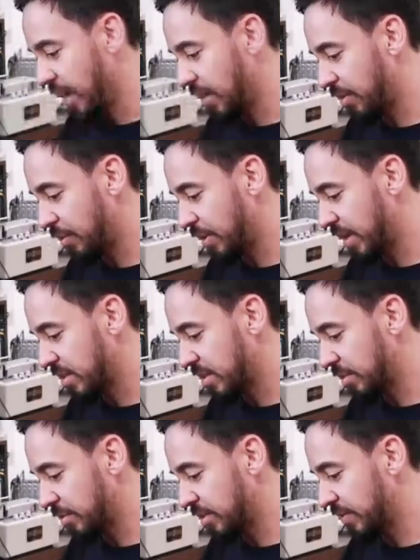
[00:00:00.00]
and 3
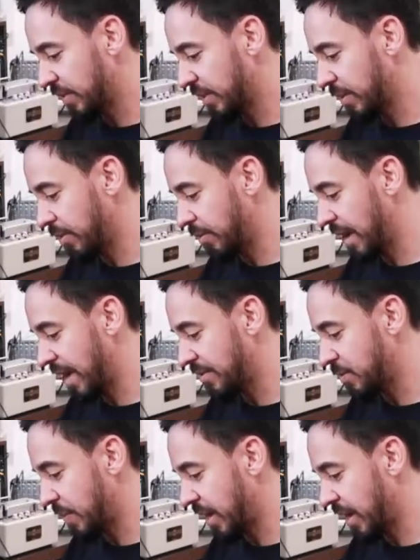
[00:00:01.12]
exclusive
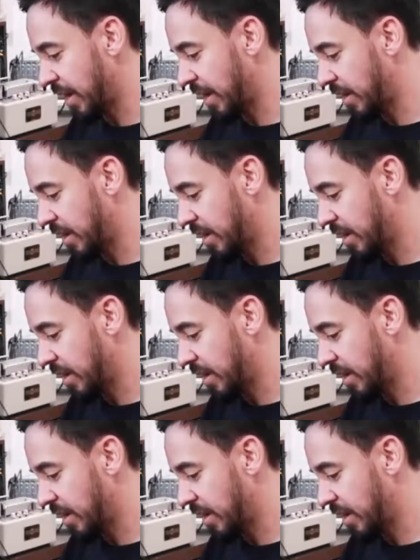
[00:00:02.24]
lithographs by